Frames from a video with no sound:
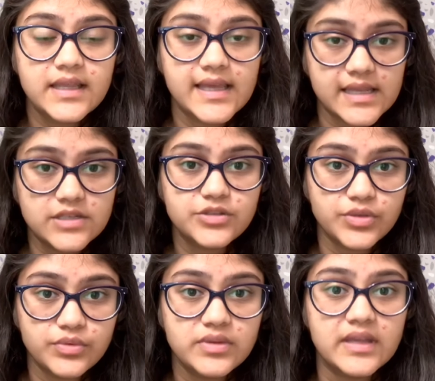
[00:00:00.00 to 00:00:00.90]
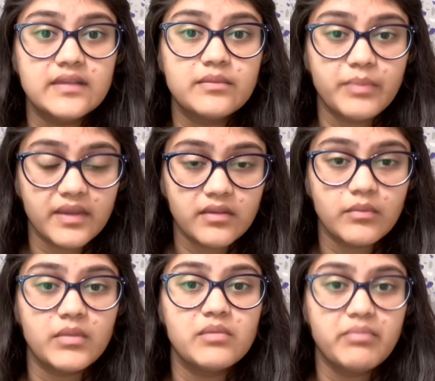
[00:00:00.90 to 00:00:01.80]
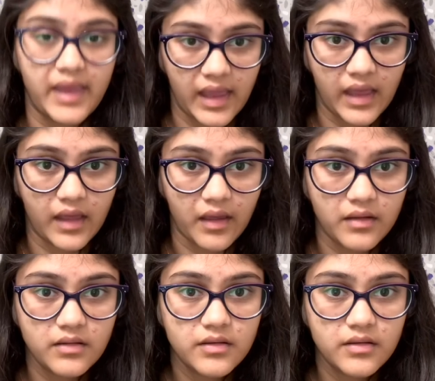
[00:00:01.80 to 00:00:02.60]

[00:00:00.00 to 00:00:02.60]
into the specimen pan,